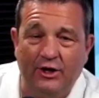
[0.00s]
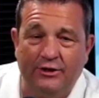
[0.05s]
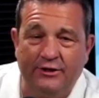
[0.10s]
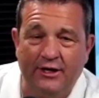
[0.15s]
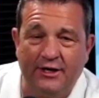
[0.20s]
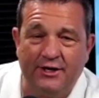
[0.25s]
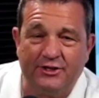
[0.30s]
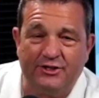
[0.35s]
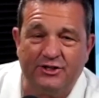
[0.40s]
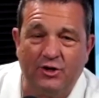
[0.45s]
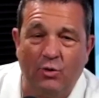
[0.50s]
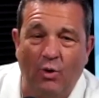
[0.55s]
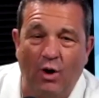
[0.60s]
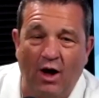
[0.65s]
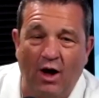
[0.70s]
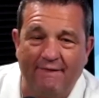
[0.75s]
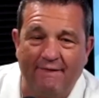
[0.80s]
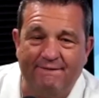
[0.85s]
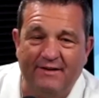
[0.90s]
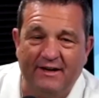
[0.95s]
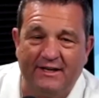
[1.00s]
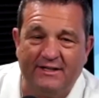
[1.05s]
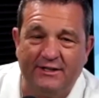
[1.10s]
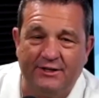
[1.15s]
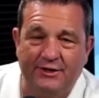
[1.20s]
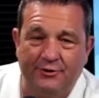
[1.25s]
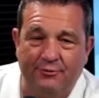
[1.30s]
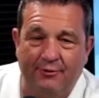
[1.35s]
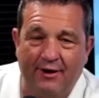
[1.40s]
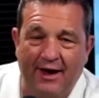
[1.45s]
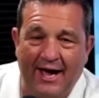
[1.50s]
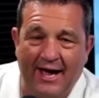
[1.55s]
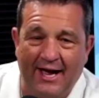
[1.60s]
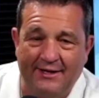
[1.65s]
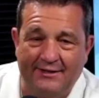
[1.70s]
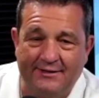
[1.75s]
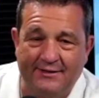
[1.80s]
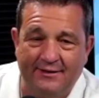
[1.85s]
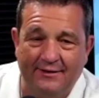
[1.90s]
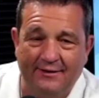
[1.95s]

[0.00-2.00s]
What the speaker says: into Squat, Fixing to Rise.